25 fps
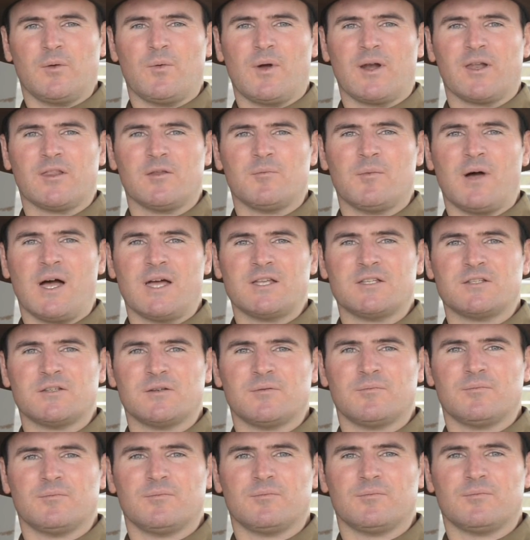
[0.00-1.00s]
one of the
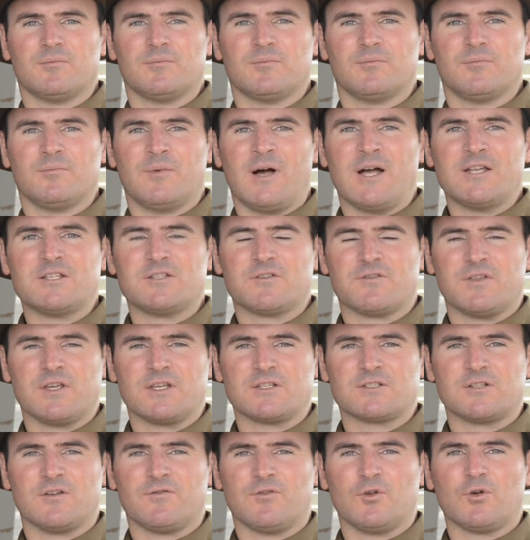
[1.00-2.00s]
major
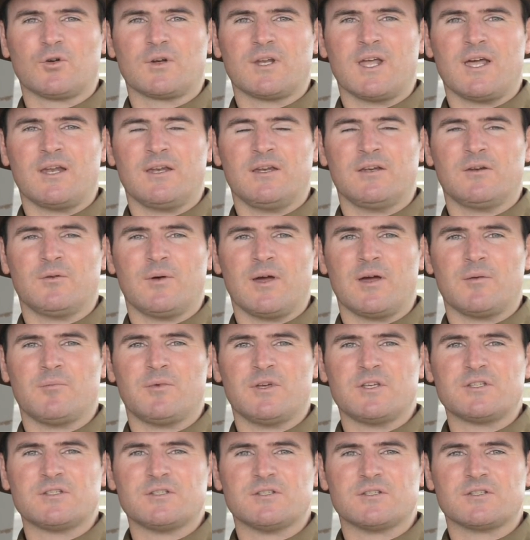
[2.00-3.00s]
things I've looked at into our
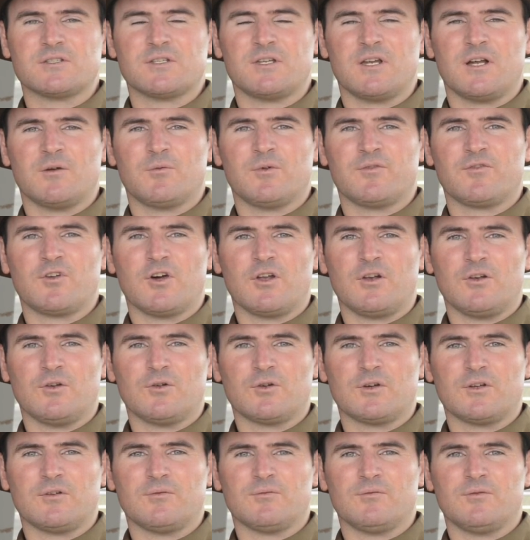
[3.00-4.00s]
business. We've got to
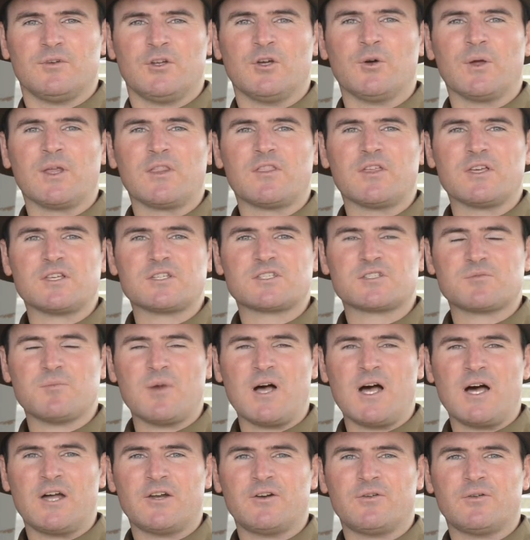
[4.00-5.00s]
look at doing things
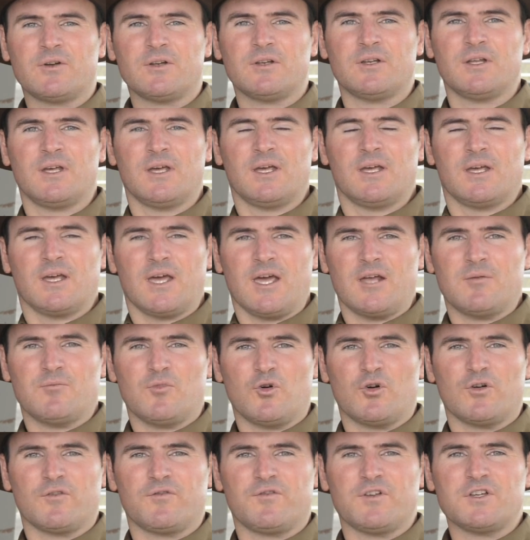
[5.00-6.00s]
smarter and
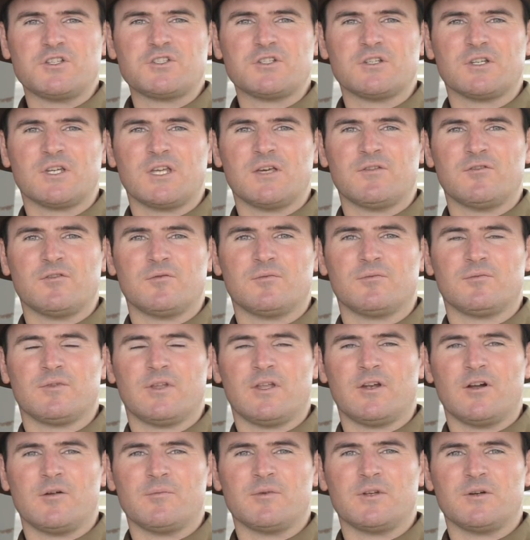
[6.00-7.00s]
more efficient, given
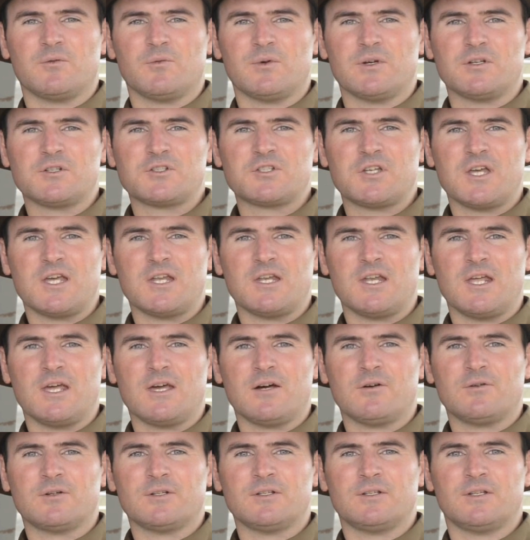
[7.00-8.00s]
that I'm in a wheelchair
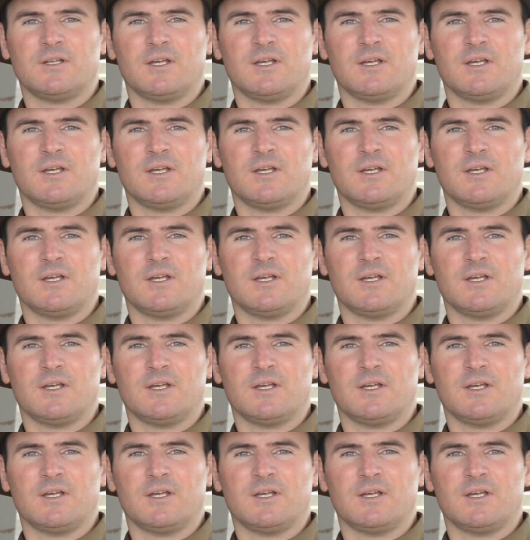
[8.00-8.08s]
now,